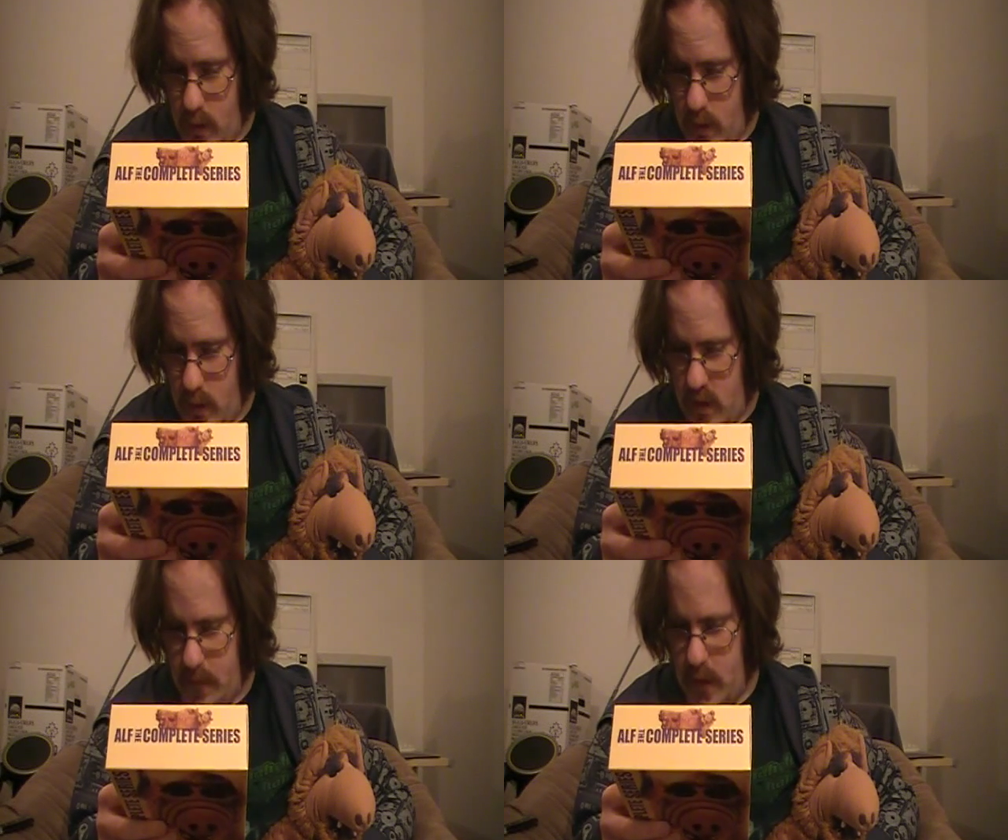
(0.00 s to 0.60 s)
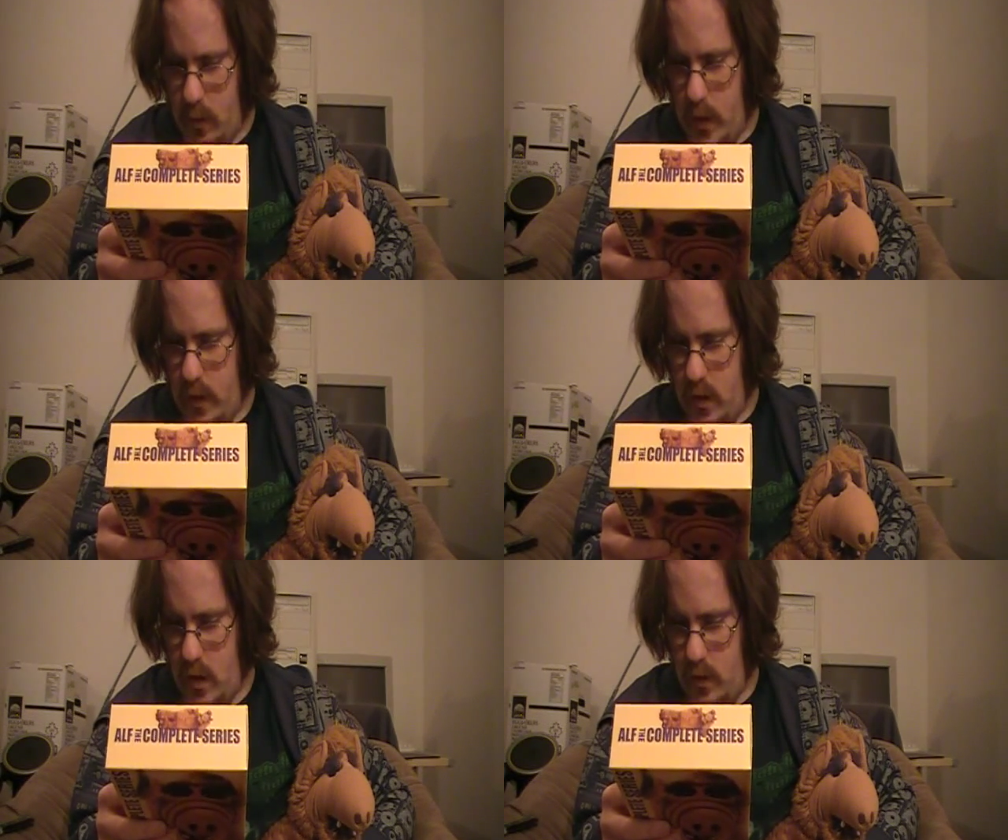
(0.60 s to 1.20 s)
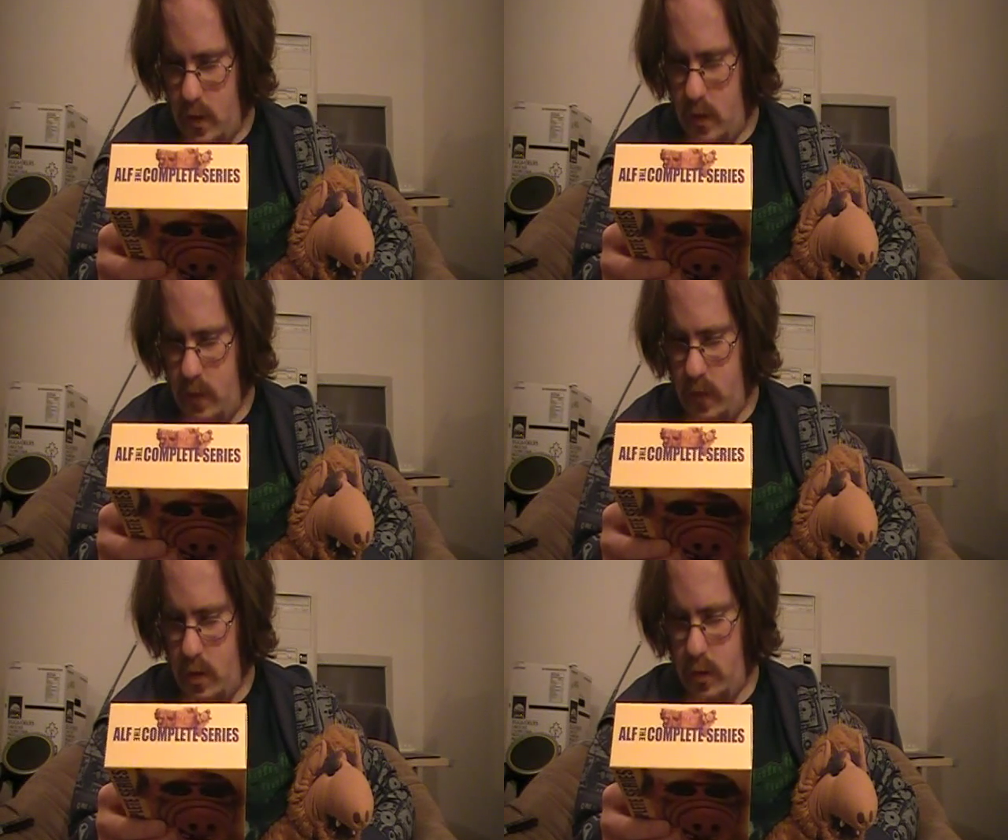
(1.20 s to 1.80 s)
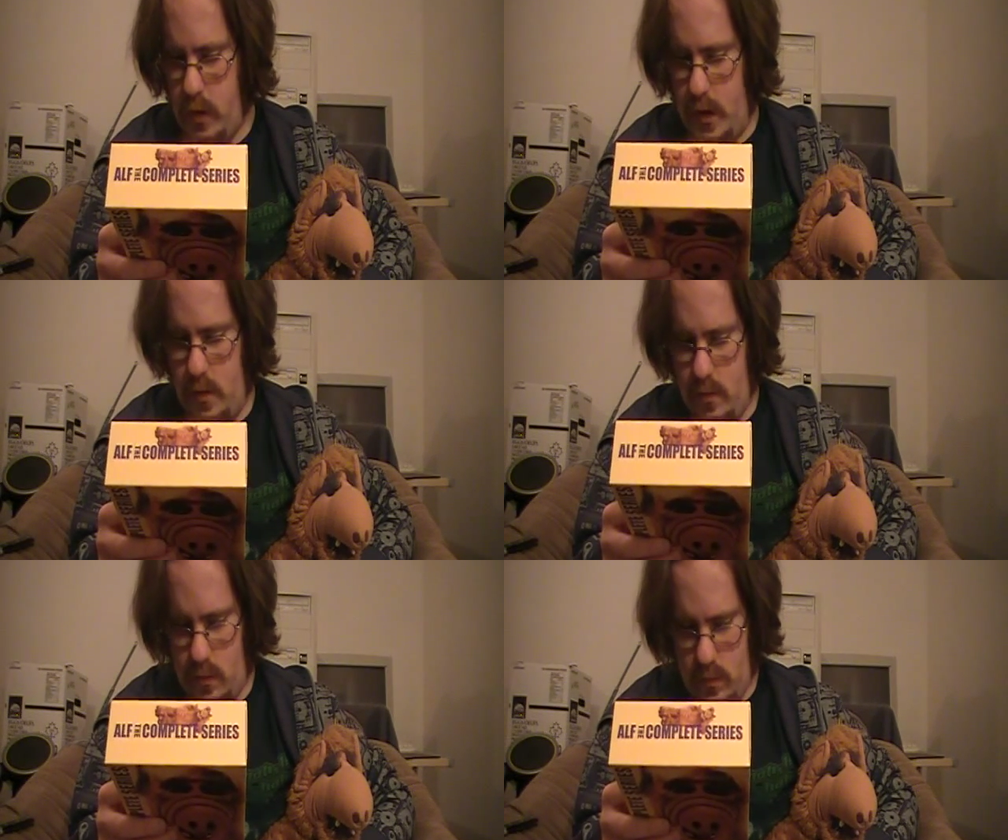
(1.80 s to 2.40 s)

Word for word: and aspect ratio is full screen